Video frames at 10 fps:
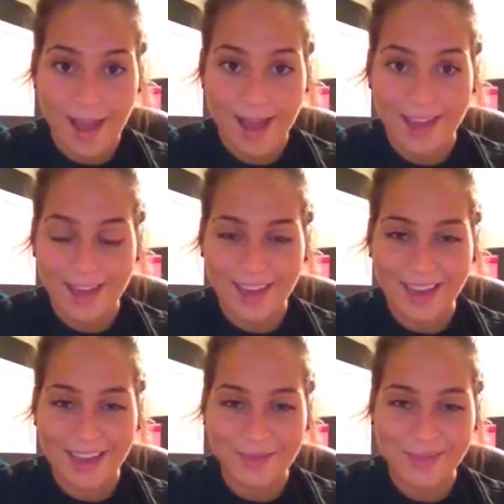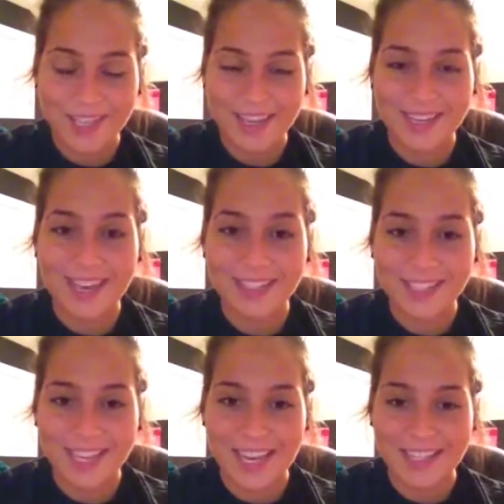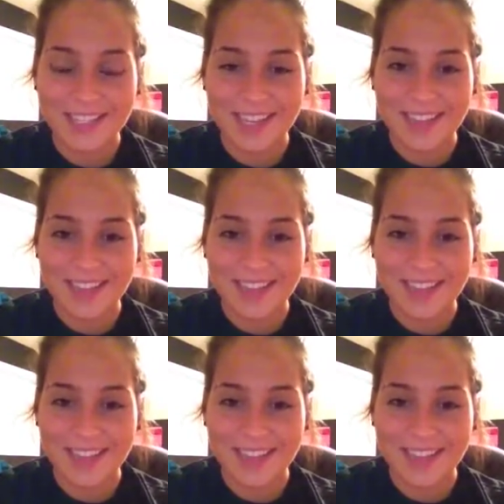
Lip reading: Hi, I'm Danielle Diaz,